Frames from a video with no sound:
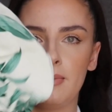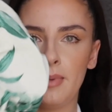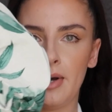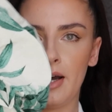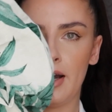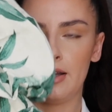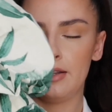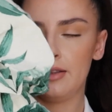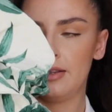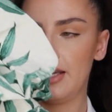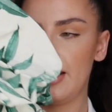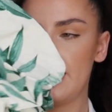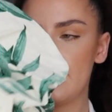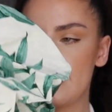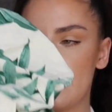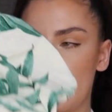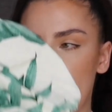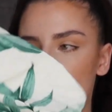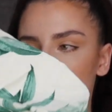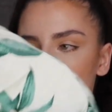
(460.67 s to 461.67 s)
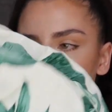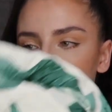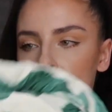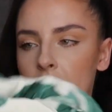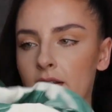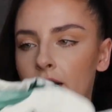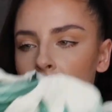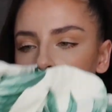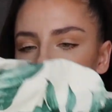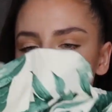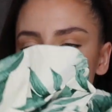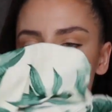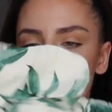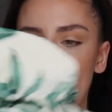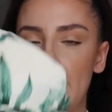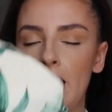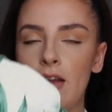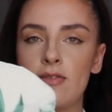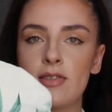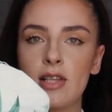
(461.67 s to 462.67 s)
but these are the
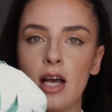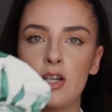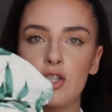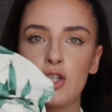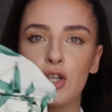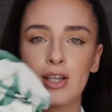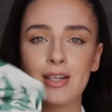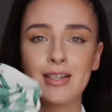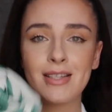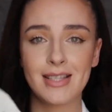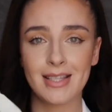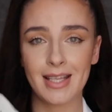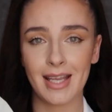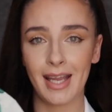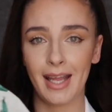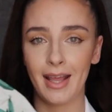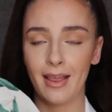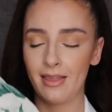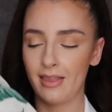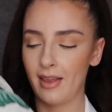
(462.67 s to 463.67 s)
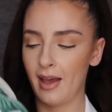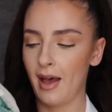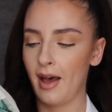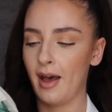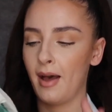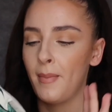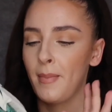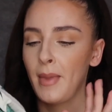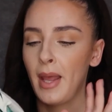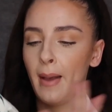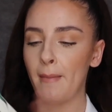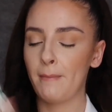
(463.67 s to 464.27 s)
sleeves. As you can see, the